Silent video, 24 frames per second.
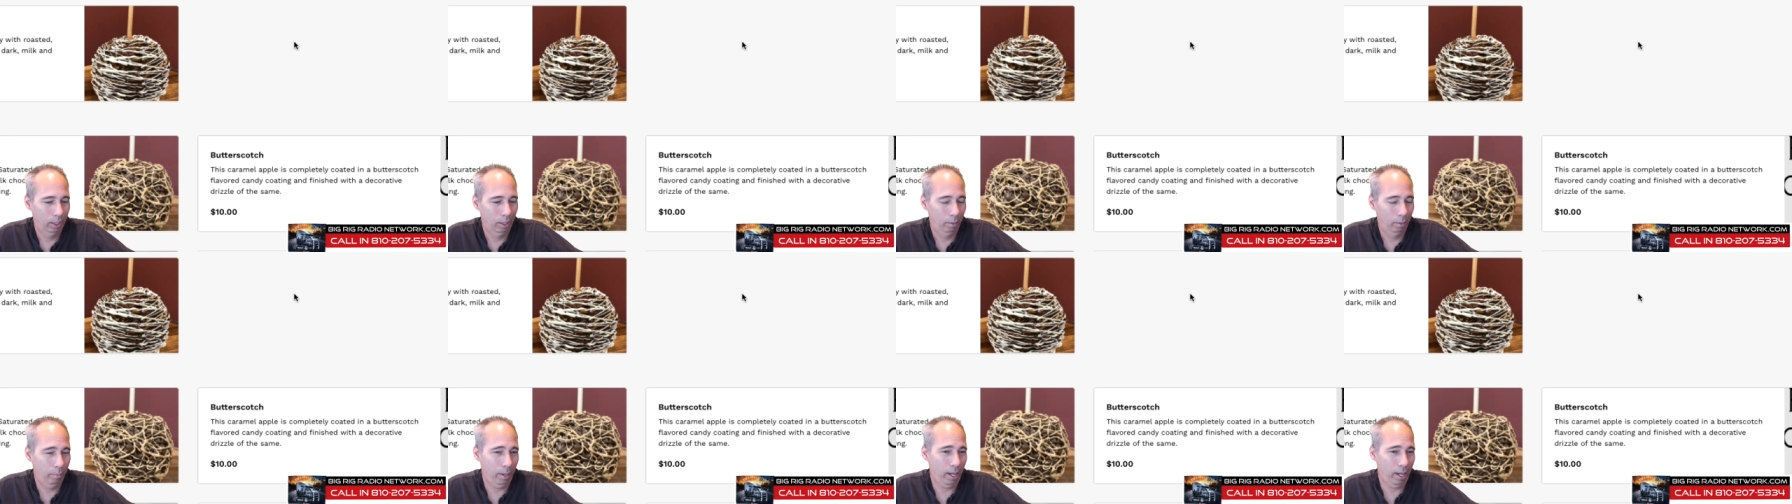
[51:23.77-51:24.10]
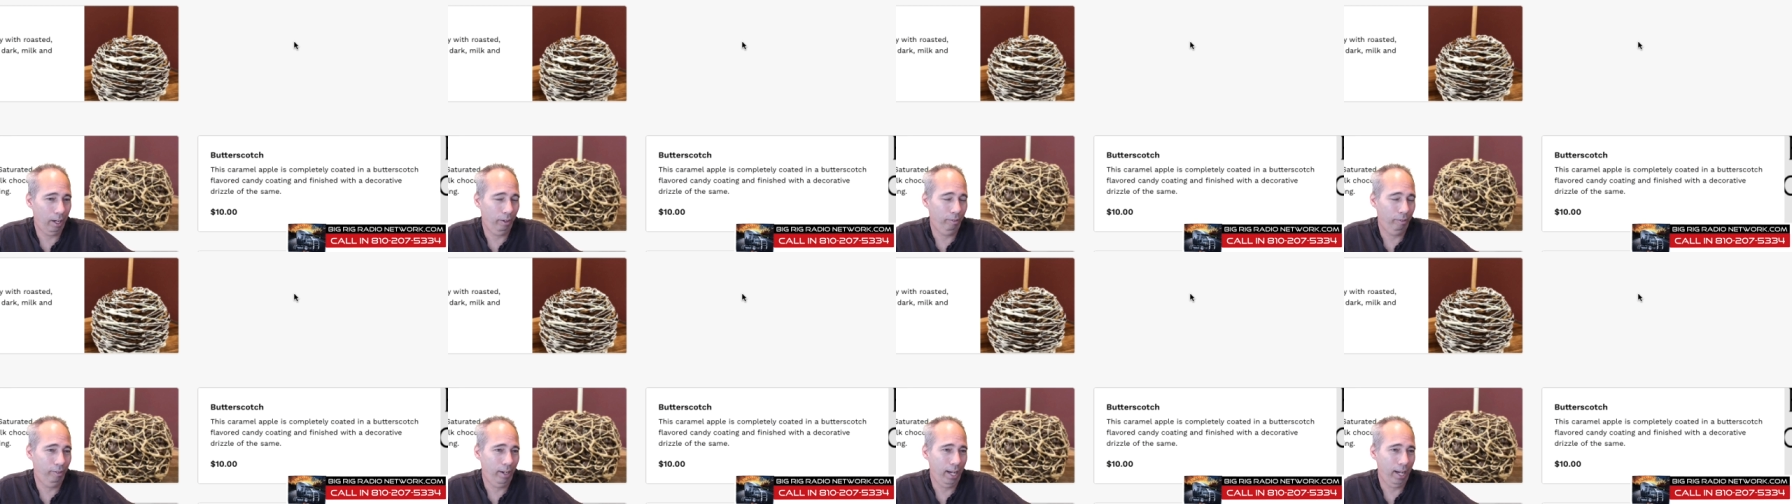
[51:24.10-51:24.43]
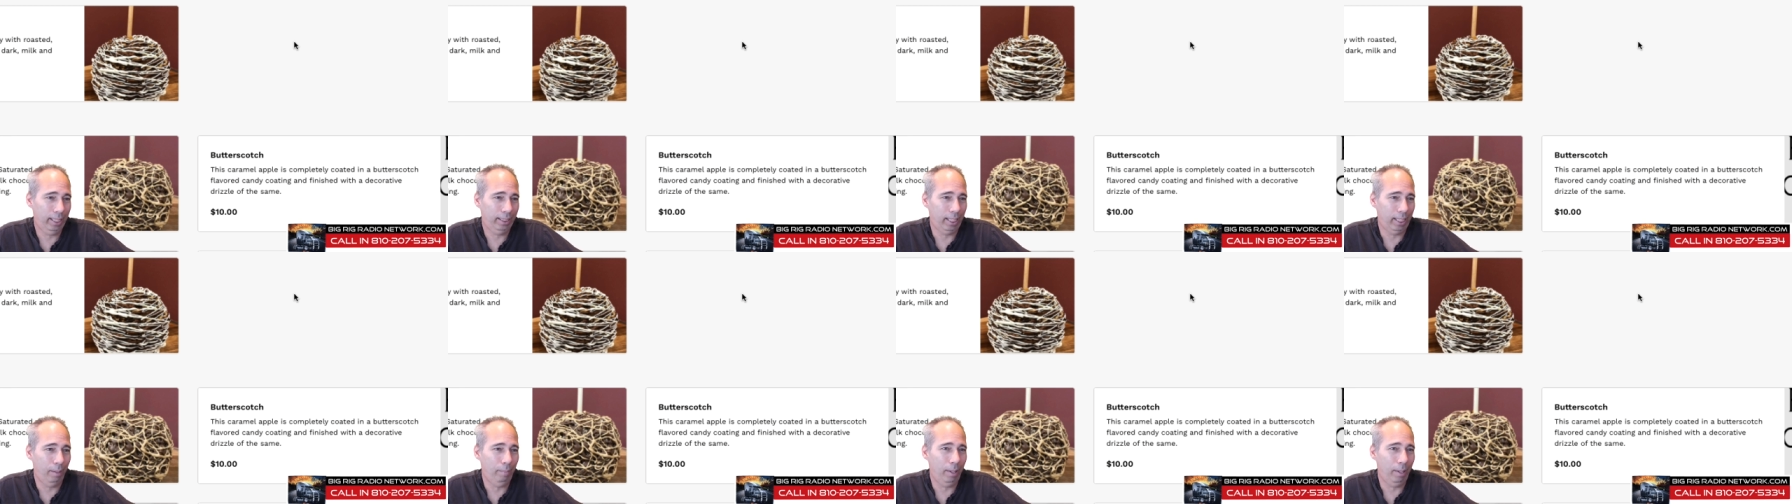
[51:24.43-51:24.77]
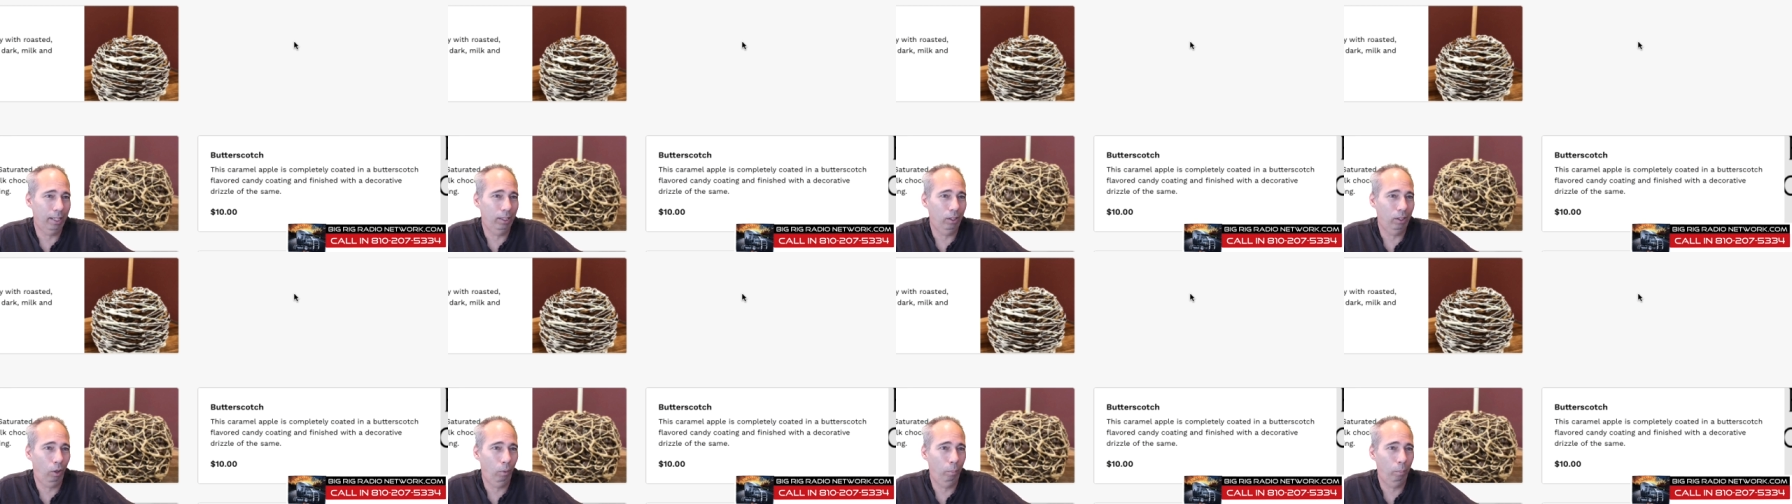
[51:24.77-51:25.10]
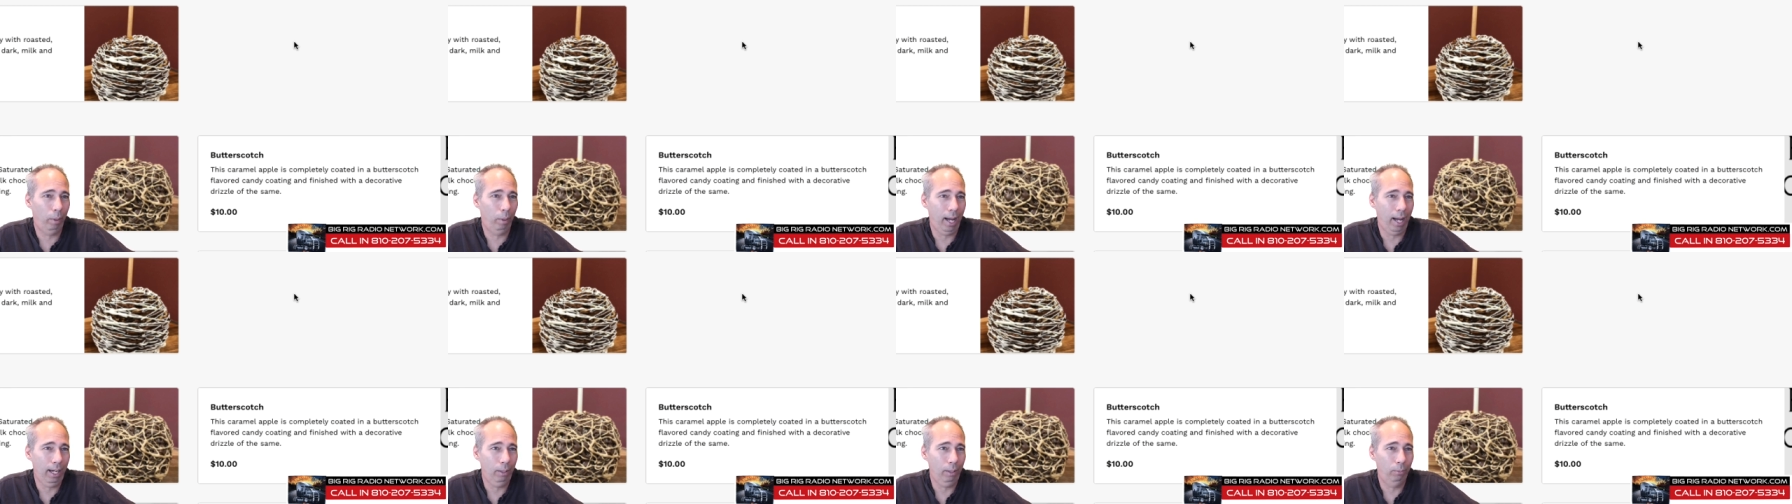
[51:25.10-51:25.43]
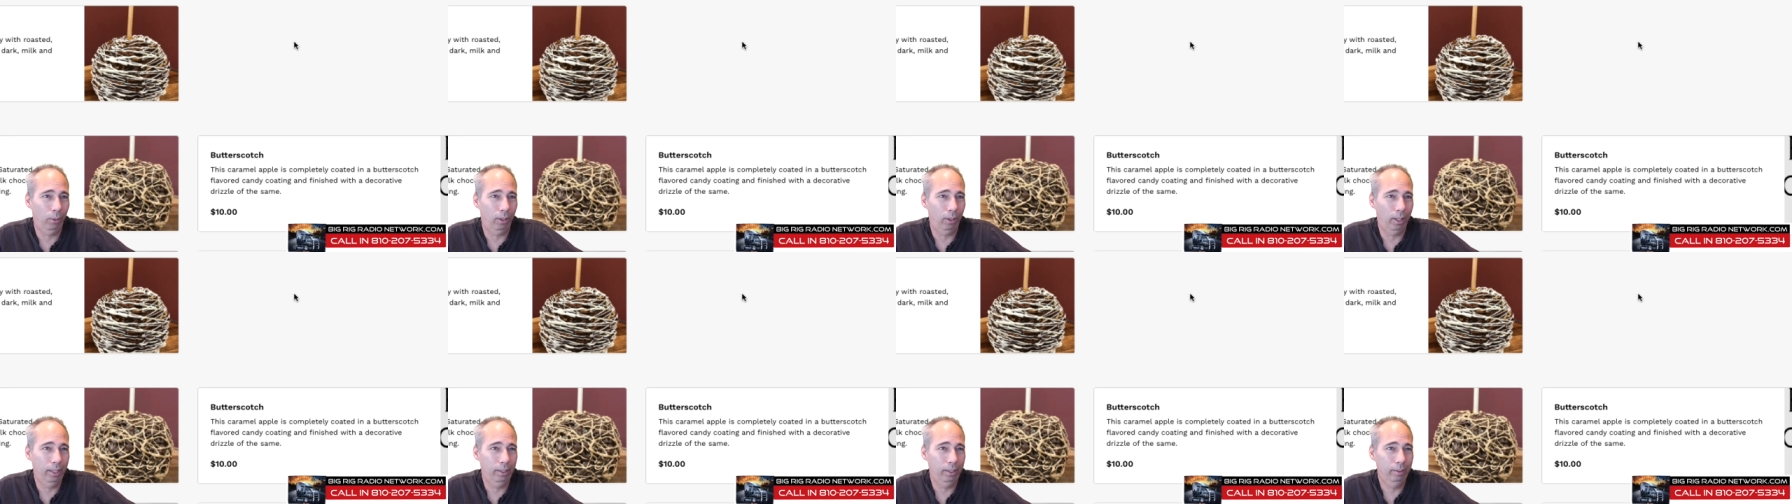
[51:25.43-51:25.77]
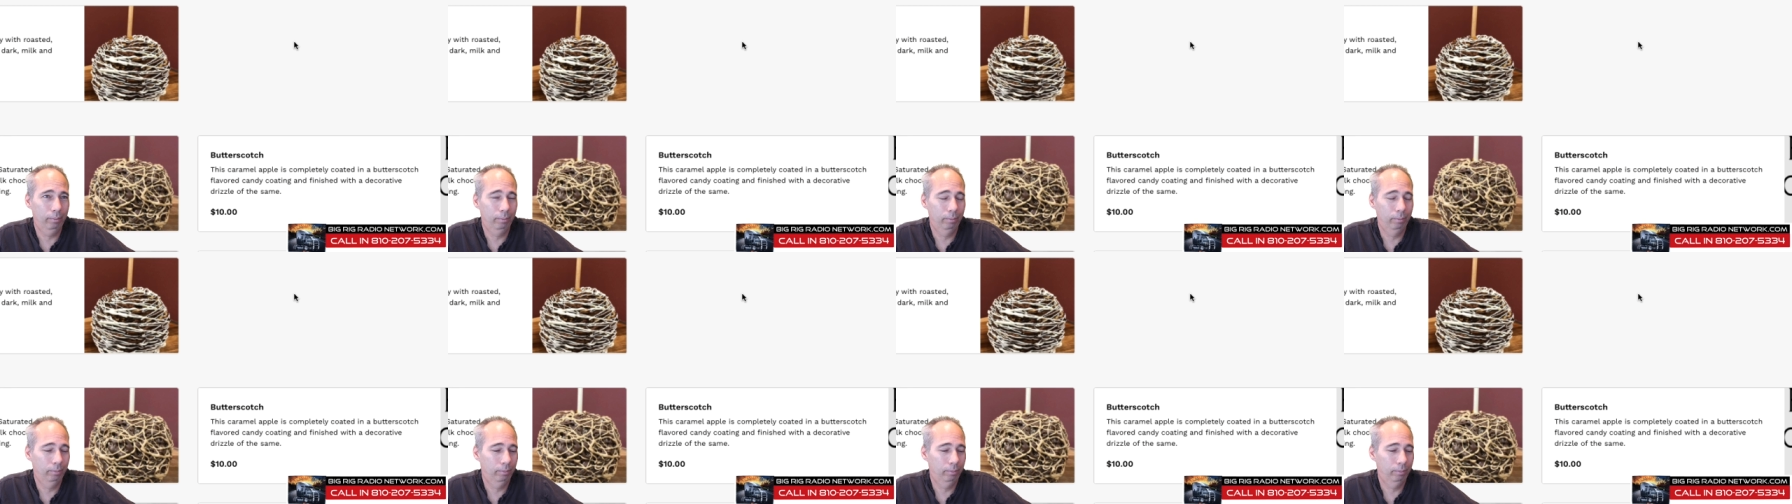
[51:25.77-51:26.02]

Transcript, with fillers: Matter of fact, I might go buy one.